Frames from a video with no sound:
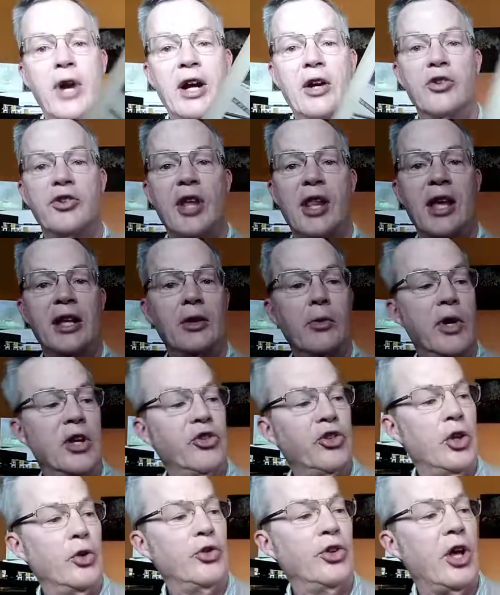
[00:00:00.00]
Records. I like the way it
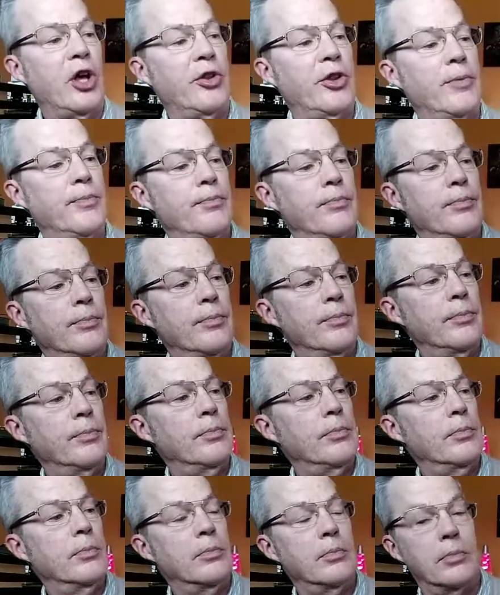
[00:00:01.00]
shows all the,
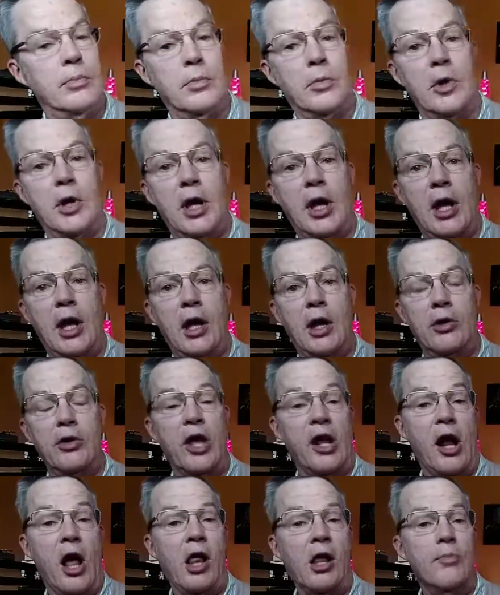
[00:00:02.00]

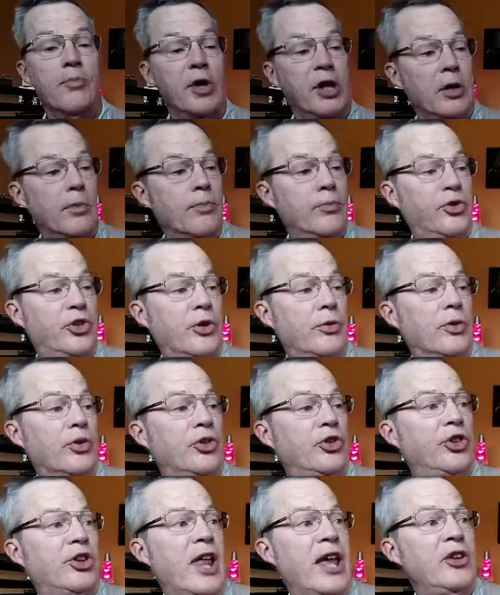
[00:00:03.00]
not all of them, but a
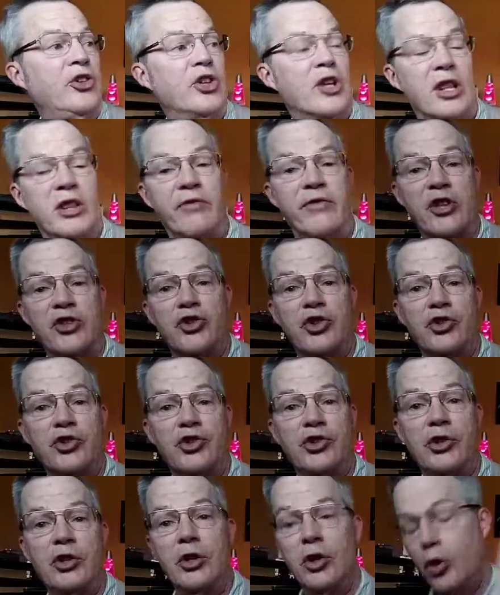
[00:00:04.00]
selection of the
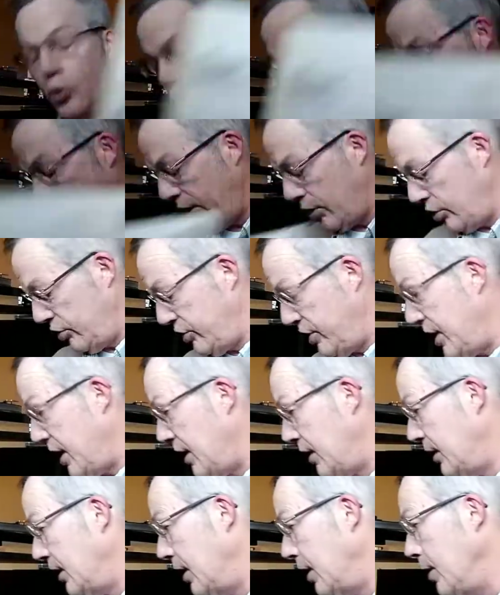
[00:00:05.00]
Ventures records
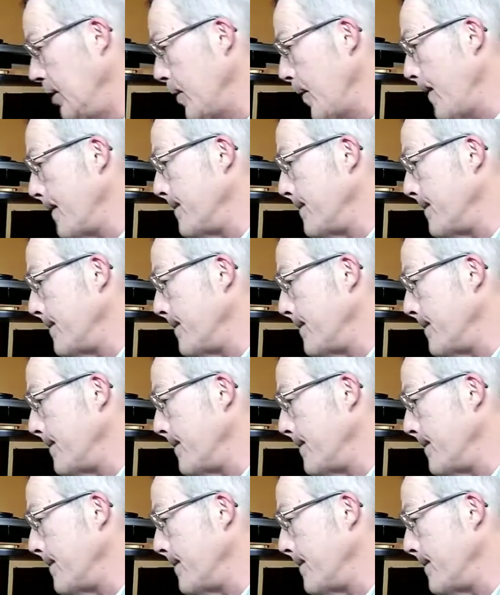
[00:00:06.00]
down there.